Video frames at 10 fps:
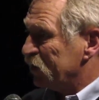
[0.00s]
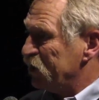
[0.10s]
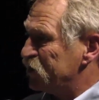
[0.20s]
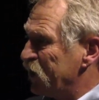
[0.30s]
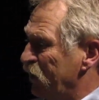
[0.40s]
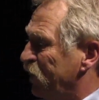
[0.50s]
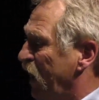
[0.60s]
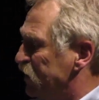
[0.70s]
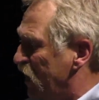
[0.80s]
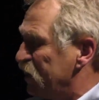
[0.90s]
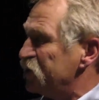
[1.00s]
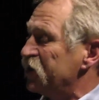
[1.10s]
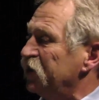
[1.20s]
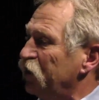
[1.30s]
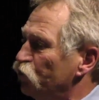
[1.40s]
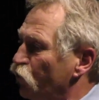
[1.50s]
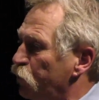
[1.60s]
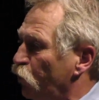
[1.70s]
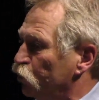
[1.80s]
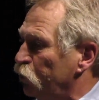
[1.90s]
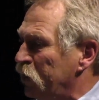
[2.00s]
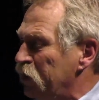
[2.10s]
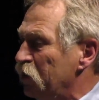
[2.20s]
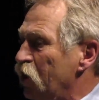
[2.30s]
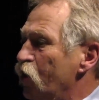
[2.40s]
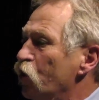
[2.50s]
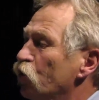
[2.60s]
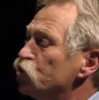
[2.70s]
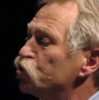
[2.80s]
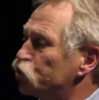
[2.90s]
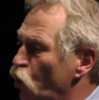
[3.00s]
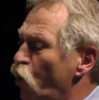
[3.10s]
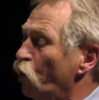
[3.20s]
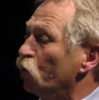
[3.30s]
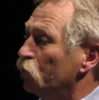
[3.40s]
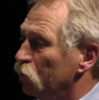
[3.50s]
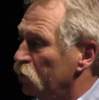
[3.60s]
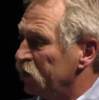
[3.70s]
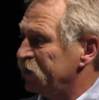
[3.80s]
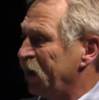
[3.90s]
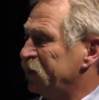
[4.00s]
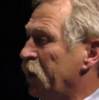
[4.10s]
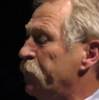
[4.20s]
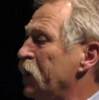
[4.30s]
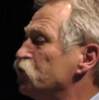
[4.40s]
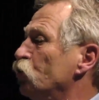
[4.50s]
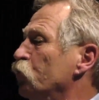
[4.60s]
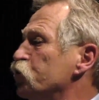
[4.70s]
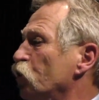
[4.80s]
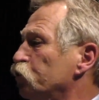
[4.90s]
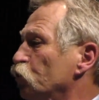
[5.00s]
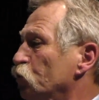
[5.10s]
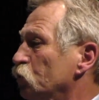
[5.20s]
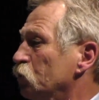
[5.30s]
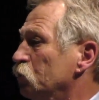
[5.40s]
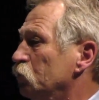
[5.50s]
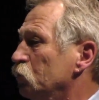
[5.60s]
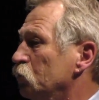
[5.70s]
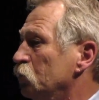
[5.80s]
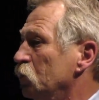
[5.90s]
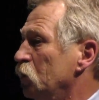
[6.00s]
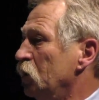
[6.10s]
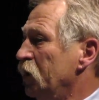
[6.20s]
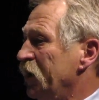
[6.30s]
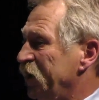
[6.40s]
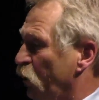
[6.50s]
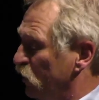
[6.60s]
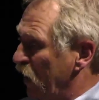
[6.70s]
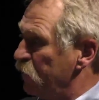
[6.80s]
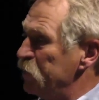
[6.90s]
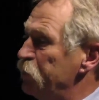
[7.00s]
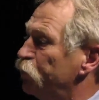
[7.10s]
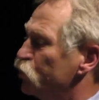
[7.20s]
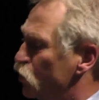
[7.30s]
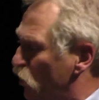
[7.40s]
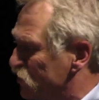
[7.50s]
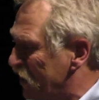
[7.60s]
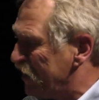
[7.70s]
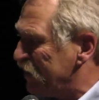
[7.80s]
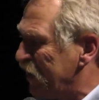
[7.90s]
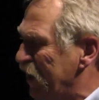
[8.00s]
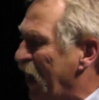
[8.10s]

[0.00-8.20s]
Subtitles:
So, which means the databases that are used to analyze produces are Monsanto's data.